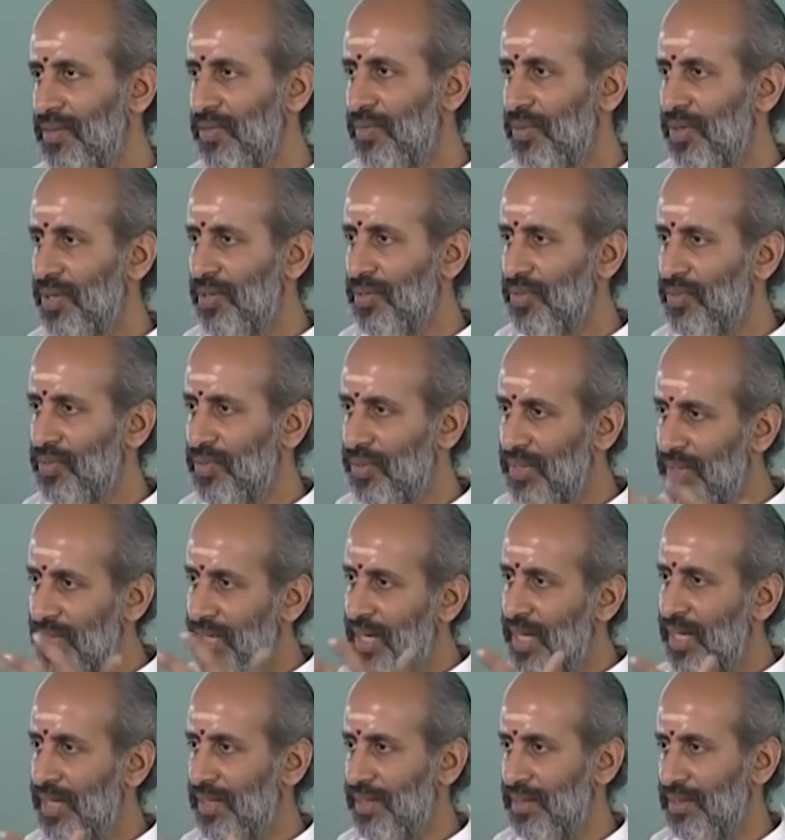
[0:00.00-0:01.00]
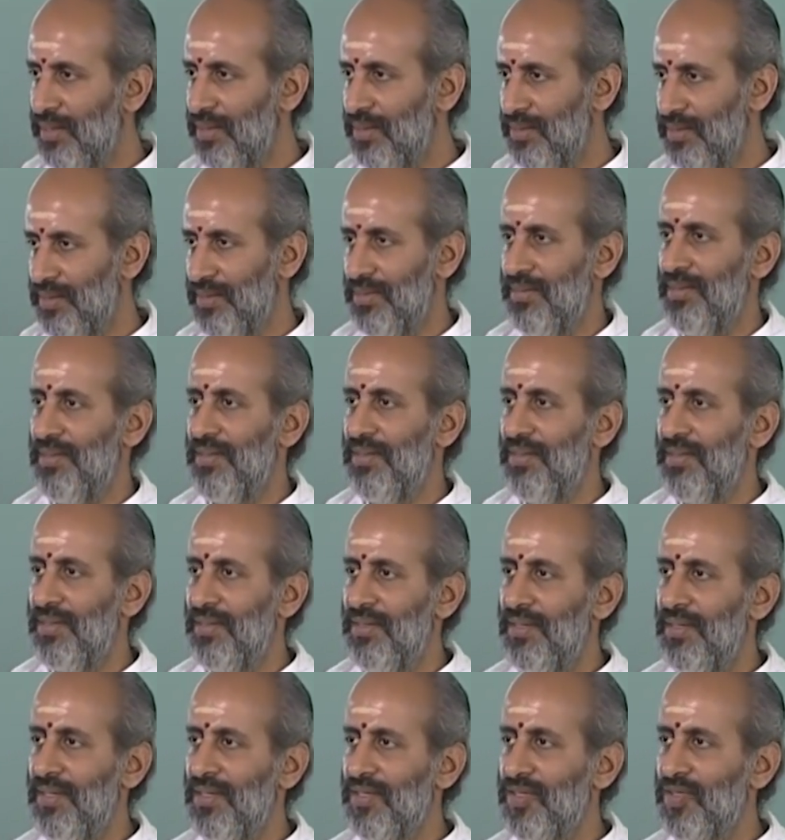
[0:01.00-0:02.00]
you want to create
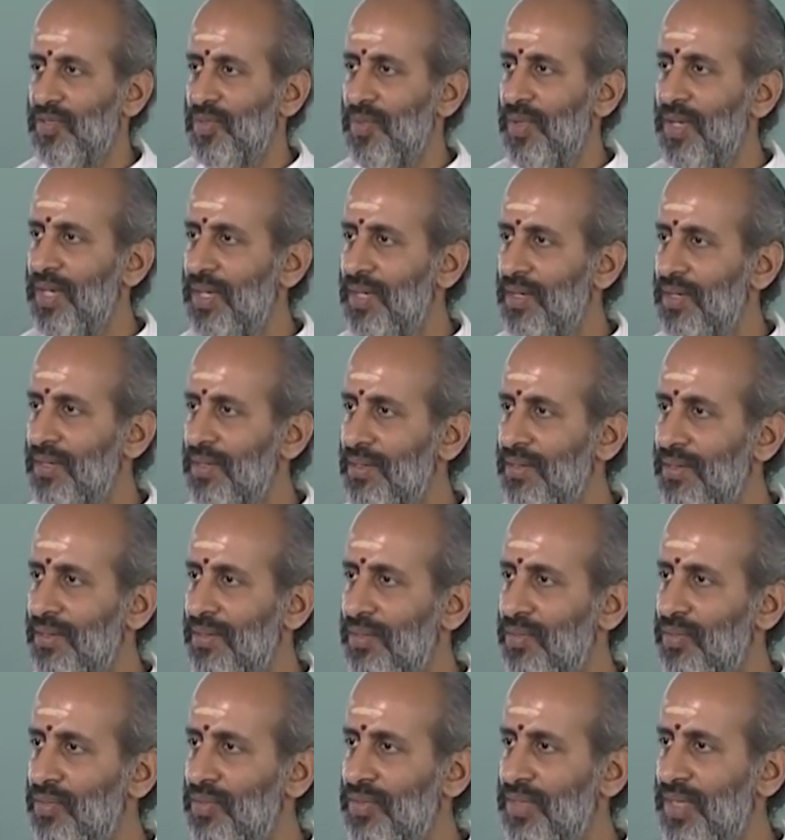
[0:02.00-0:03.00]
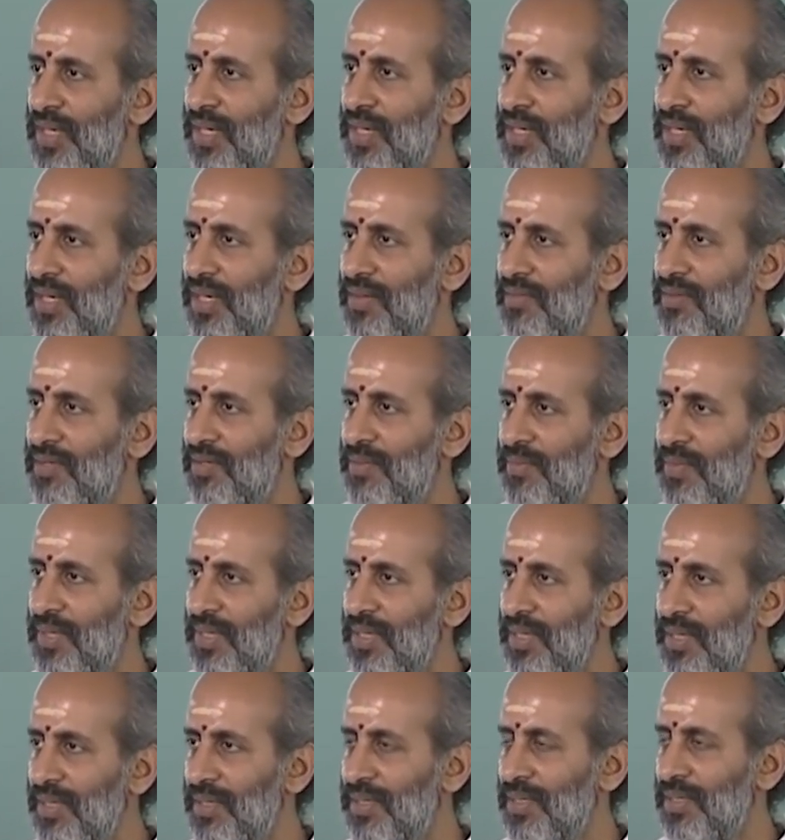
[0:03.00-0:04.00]
a square whose area will
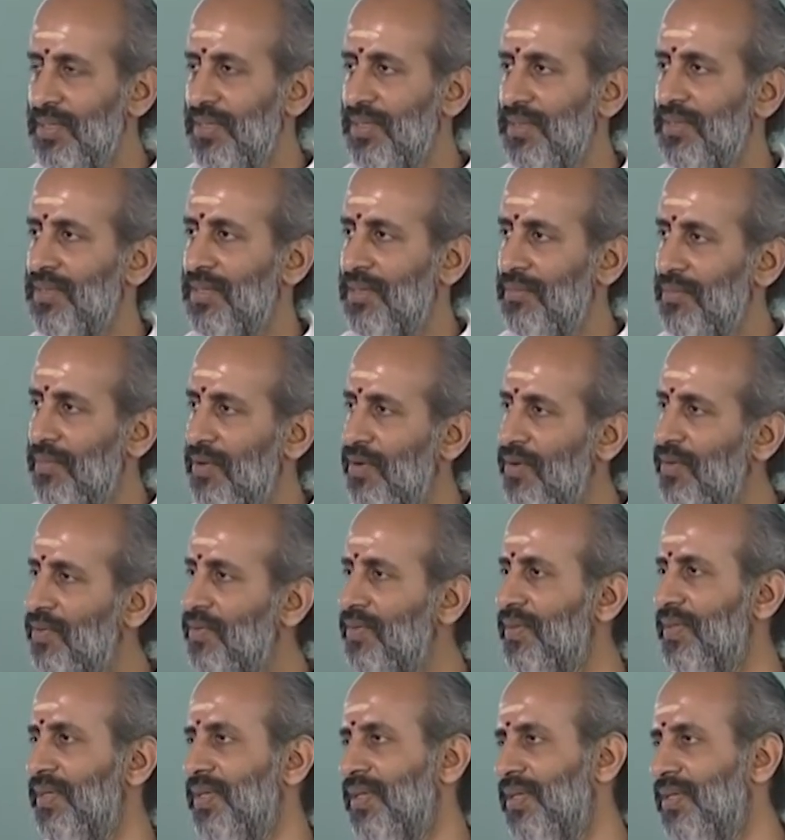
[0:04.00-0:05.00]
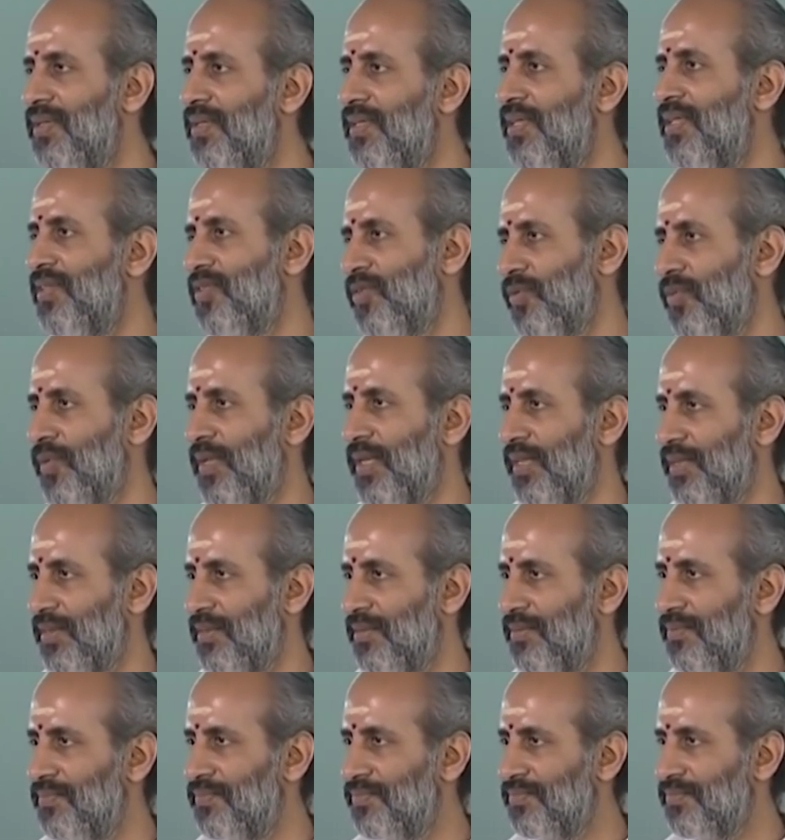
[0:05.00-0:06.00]
be the sum of these squares.
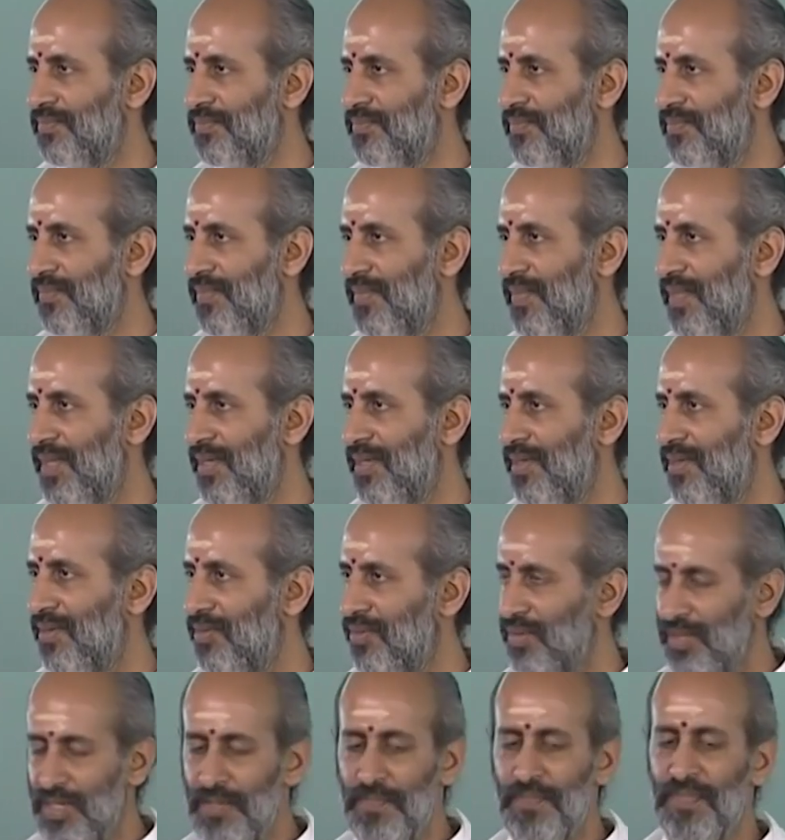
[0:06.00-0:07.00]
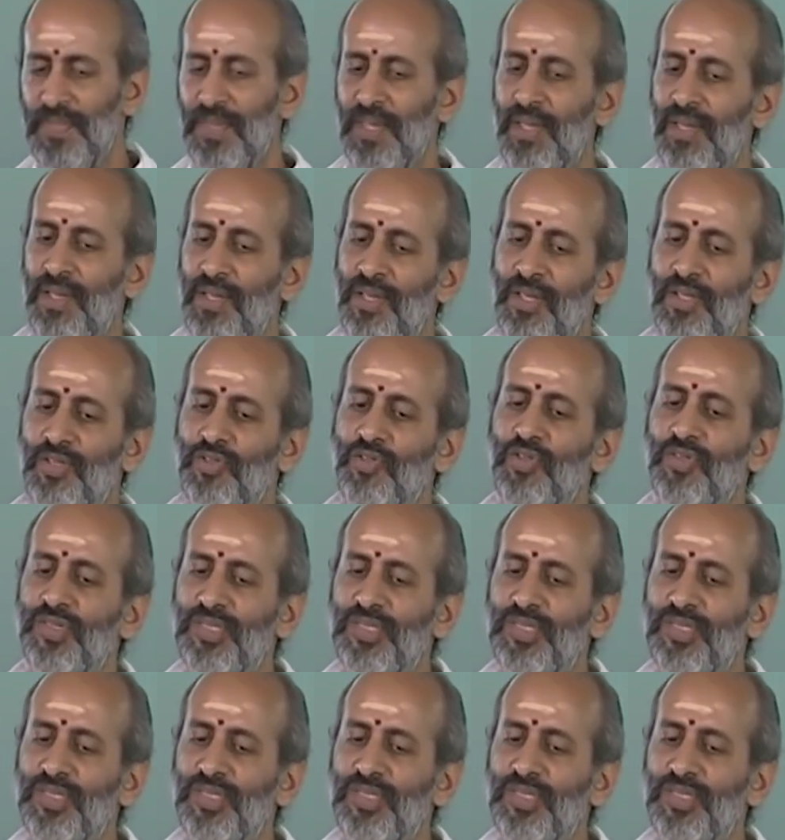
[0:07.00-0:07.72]
Okay. So,